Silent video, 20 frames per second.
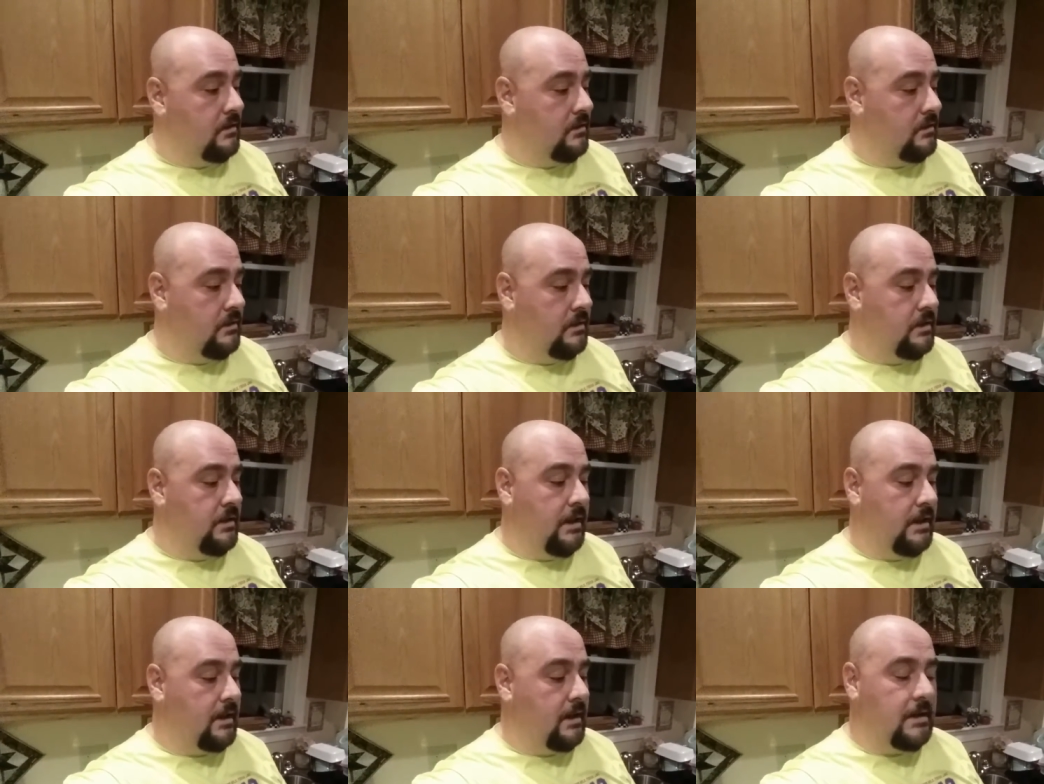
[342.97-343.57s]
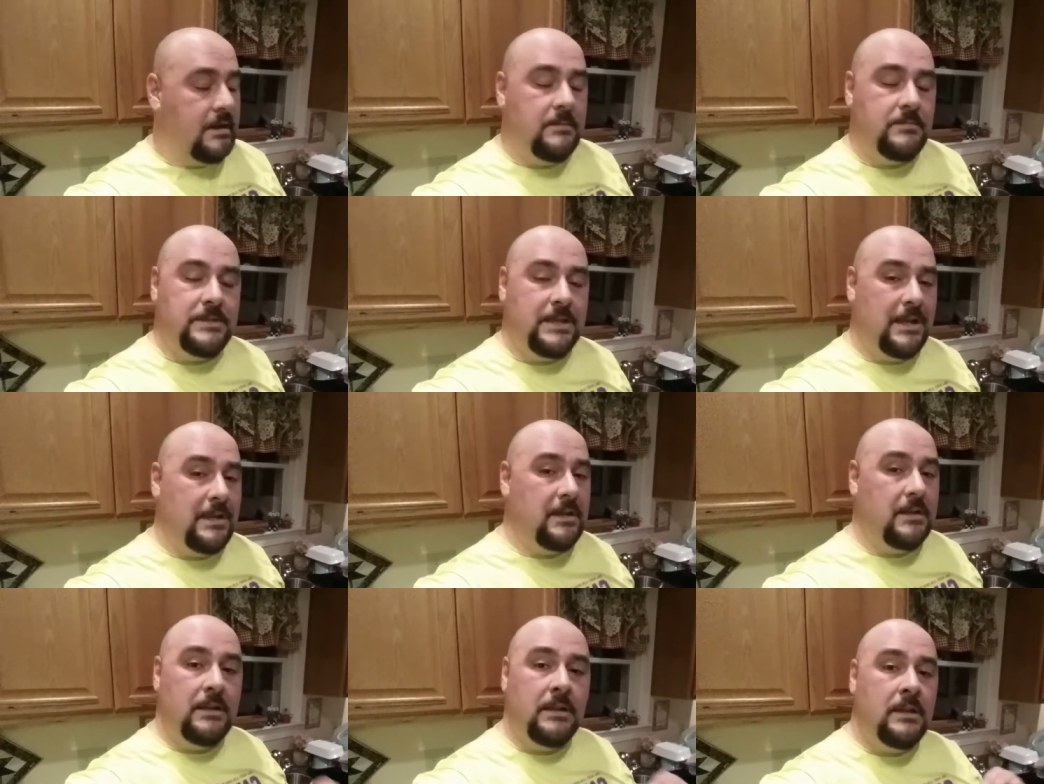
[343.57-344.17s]
good, like I keep
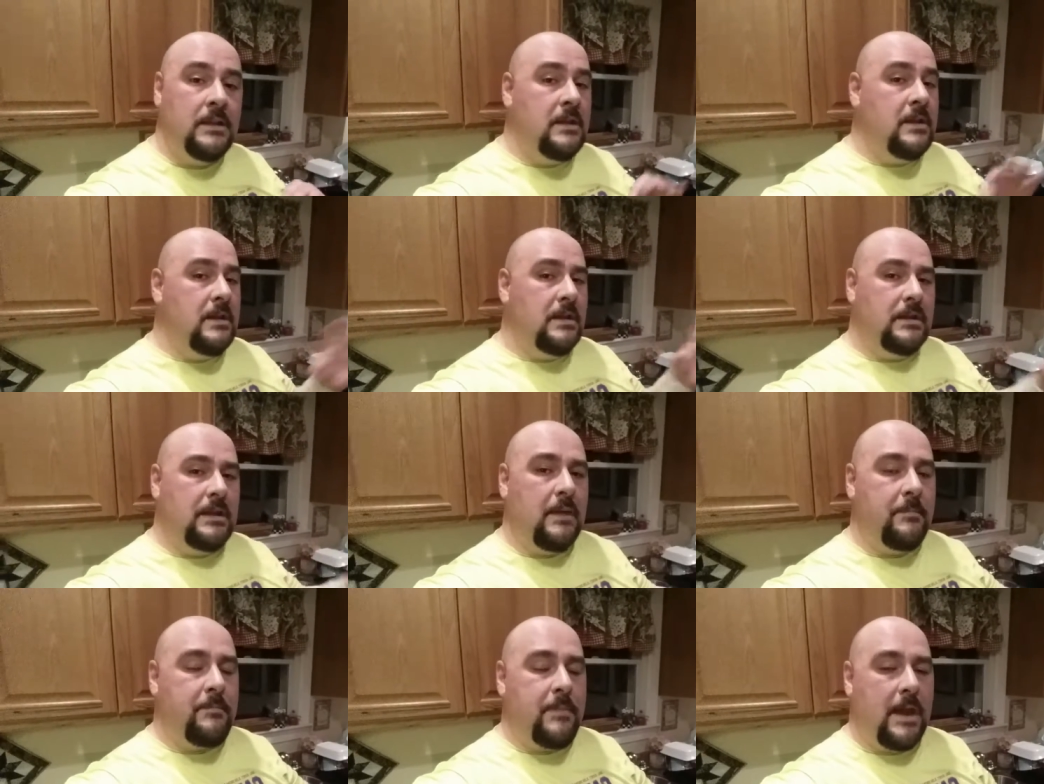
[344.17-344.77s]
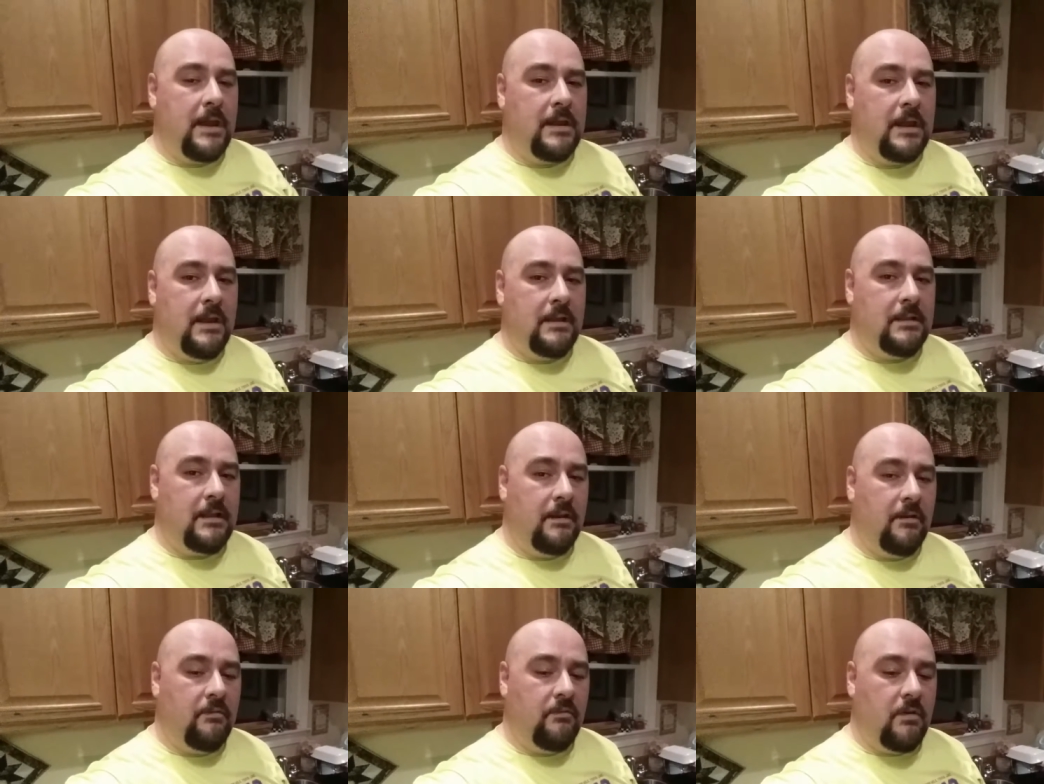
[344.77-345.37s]
saying, to, to get back out
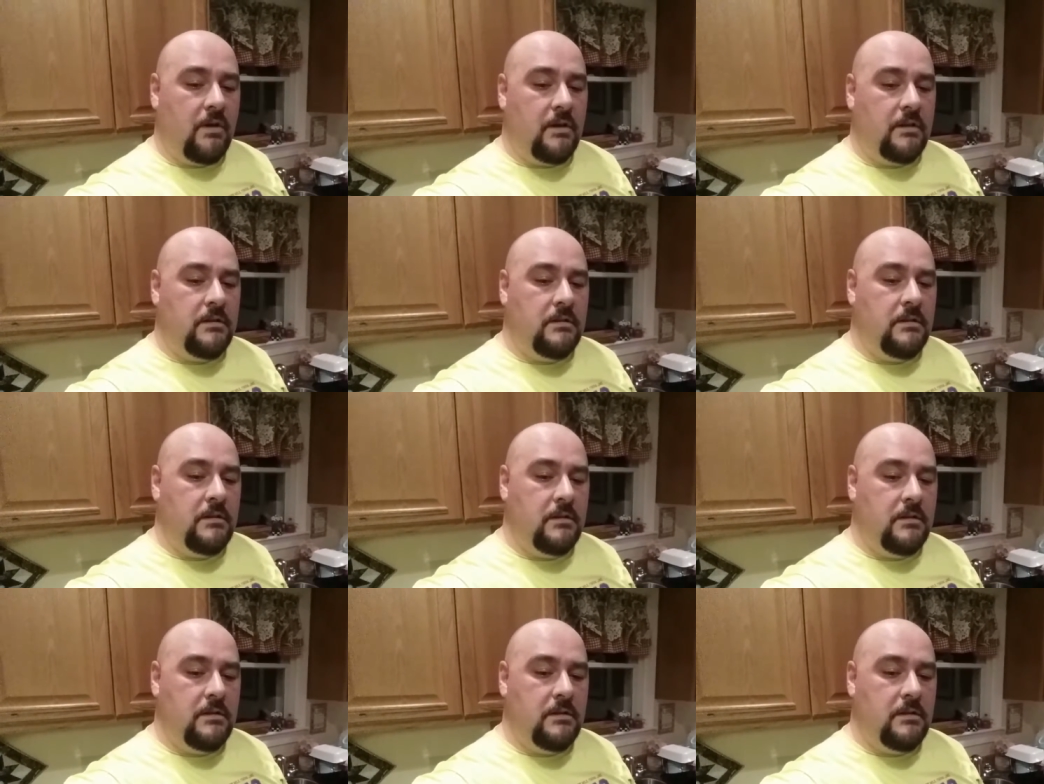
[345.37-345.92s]
there and run